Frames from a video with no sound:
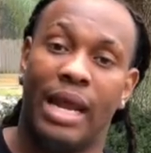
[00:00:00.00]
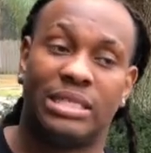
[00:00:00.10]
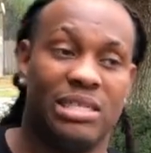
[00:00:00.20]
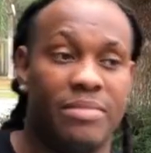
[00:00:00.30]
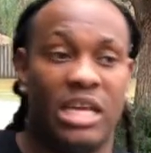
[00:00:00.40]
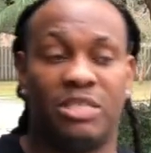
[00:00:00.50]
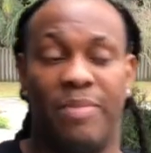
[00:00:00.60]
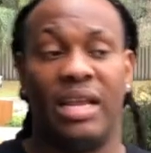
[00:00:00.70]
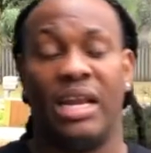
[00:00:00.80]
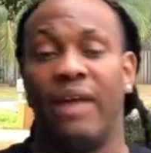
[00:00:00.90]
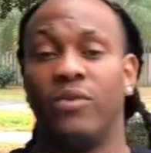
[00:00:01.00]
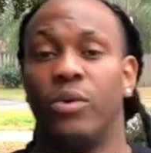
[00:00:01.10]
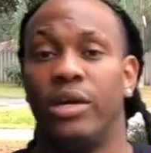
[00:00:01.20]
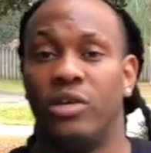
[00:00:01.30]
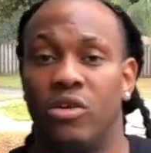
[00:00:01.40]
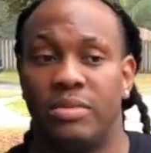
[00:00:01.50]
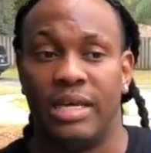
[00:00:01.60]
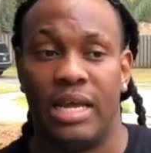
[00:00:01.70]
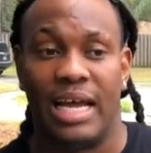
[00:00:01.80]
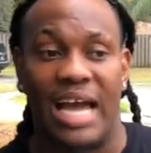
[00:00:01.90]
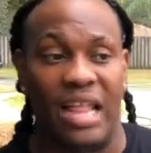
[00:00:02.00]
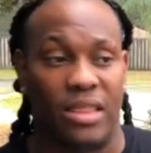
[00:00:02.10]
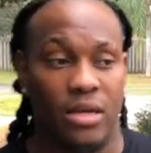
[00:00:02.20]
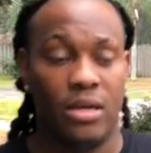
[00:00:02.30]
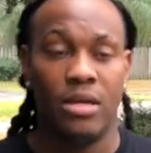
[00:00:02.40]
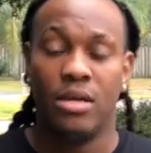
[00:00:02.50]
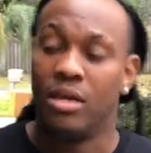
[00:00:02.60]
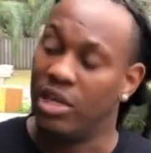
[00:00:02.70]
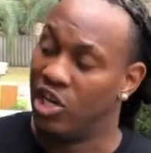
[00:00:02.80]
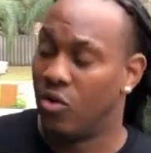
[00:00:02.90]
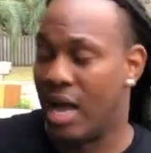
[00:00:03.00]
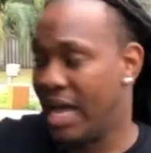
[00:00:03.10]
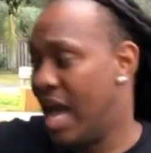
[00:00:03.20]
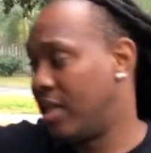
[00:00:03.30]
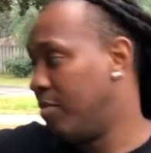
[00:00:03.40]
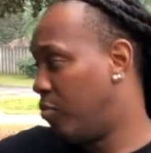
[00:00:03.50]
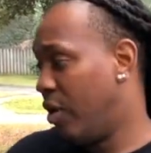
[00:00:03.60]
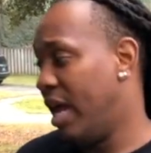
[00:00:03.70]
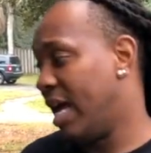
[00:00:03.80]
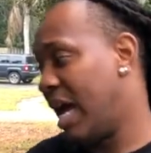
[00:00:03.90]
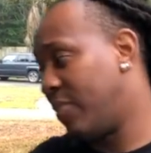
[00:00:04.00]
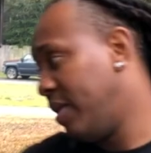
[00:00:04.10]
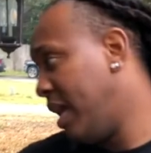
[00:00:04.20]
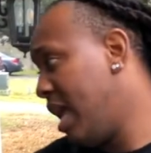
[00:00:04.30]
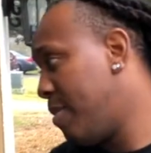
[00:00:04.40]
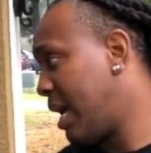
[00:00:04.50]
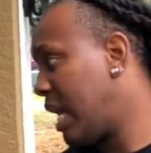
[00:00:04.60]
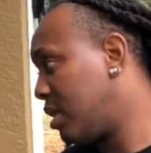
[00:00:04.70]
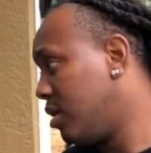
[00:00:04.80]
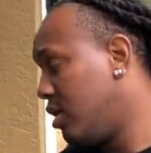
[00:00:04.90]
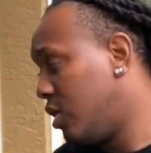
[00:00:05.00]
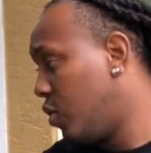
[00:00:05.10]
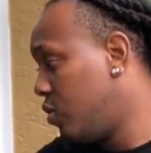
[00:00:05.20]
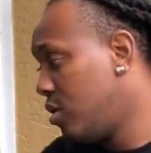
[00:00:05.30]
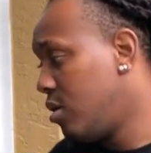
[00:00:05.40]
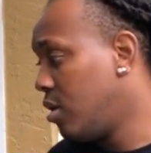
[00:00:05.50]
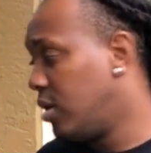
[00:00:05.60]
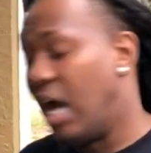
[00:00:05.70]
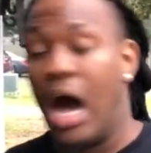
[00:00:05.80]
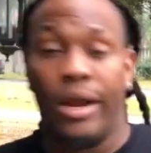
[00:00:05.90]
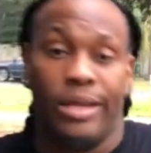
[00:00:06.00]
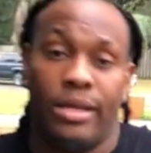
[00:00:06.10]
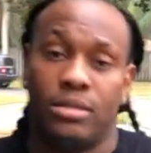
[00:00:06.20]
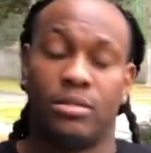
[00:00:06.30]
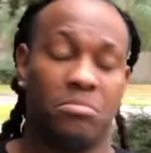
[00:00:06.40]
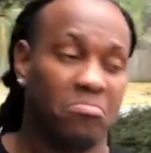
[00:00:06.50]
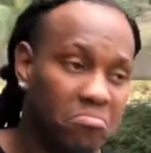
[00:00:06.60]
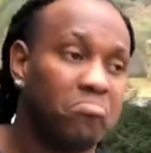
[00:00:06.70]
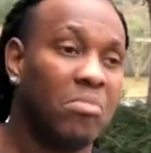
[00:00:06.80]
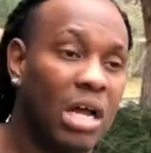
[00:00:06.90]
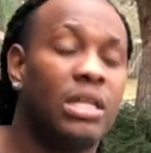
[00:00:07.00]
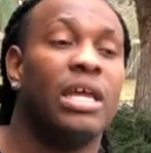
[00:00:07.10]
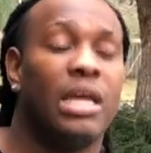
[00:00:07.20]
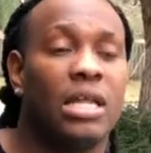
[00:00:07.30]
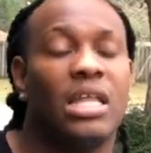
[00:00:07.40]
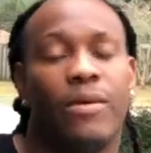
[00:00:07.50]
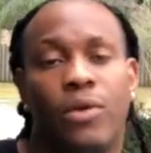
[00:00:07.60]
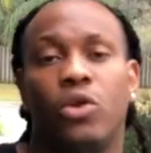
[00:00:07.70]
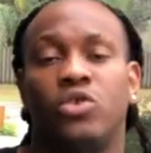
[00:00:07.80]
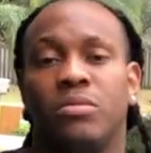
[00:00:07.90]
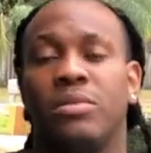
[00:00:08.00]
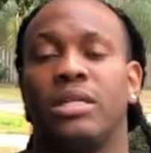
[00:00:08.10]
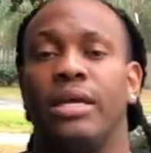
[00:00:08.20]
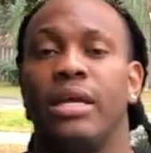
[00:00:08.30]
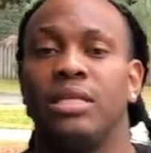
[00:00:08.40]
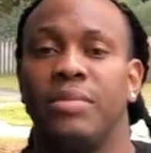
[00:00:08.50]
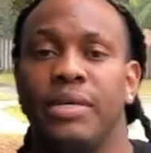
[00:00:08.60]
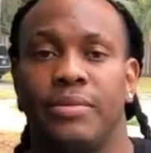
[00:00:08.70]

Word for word: I see me expanding everywhere, you know what I'm saying? I got the, you know, I got the brand, I got the name, I got the, you know, the audience. I think I think we're gonna do some good things, man.